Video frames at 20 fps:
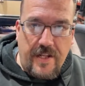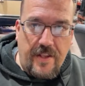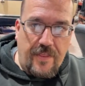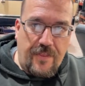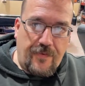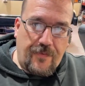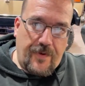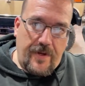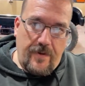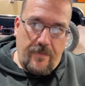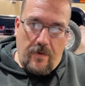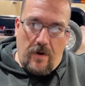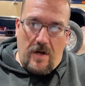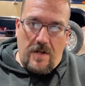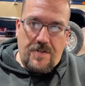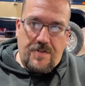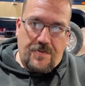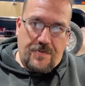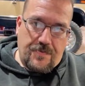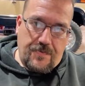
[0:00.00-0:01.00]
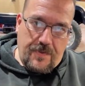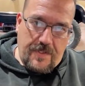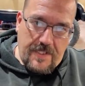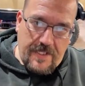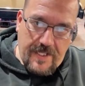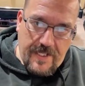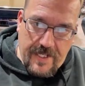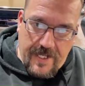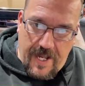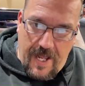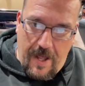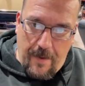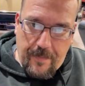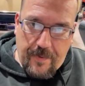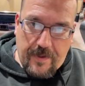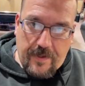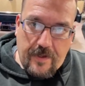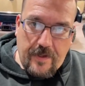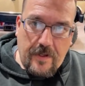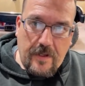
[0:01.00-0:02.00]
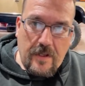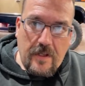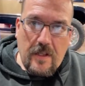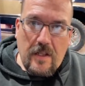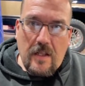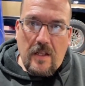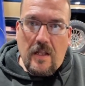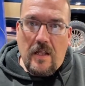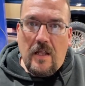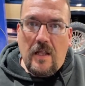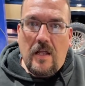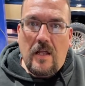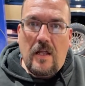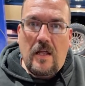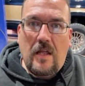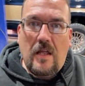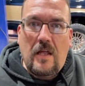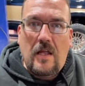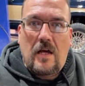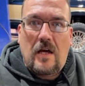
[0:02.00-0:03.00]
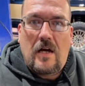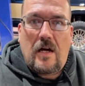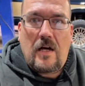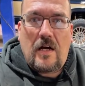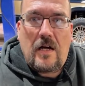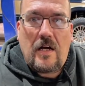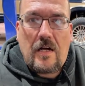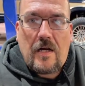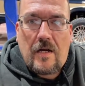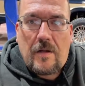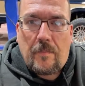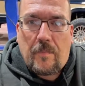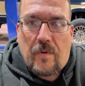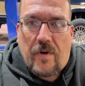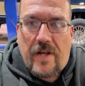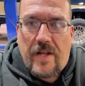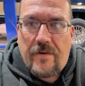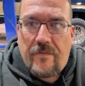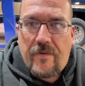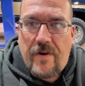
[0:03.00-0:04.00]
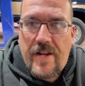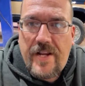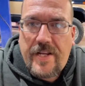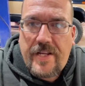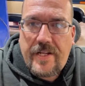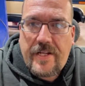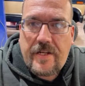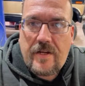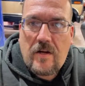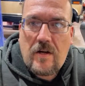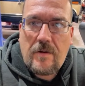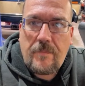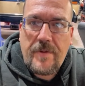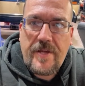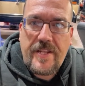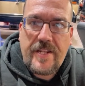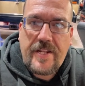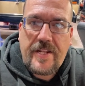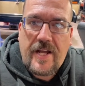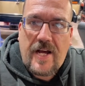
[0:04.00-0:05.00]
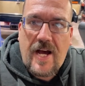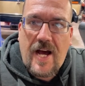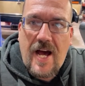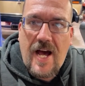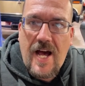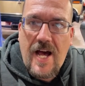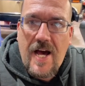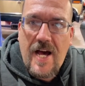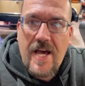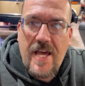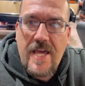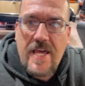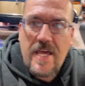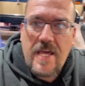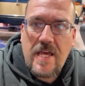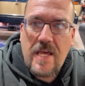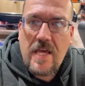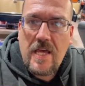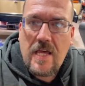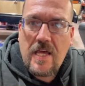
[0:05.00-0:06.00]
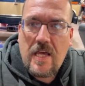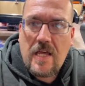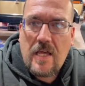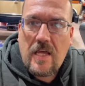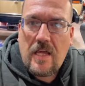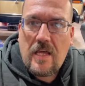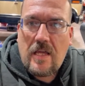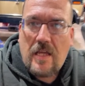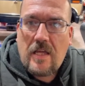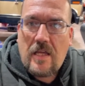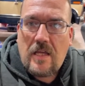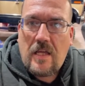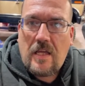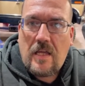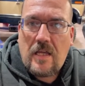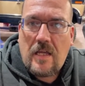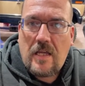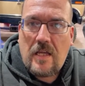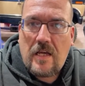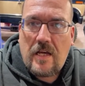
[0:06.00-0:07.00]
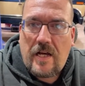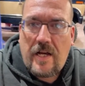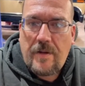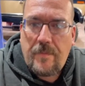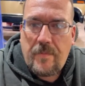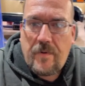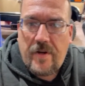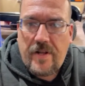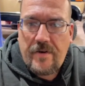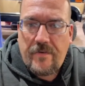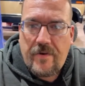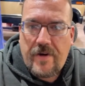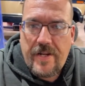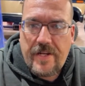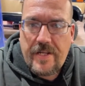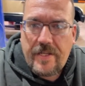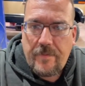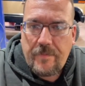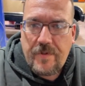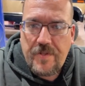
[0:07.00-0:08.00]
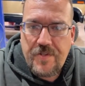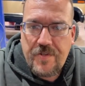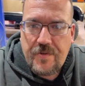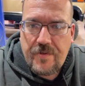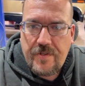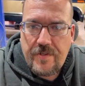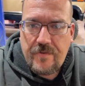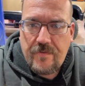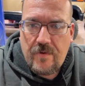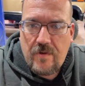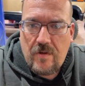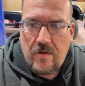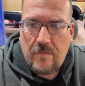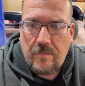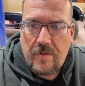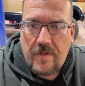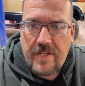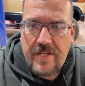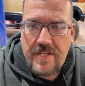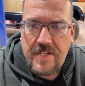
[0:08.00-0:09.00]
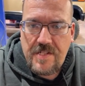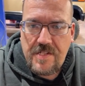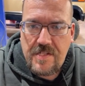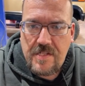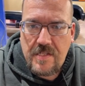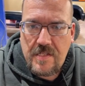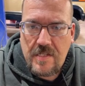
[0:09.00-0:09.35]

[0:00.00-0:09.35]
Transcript: 3 washers, what the heck happened? Brad Rankin commented, hi. Hi, Brad Rankin, but you're in the wrong place.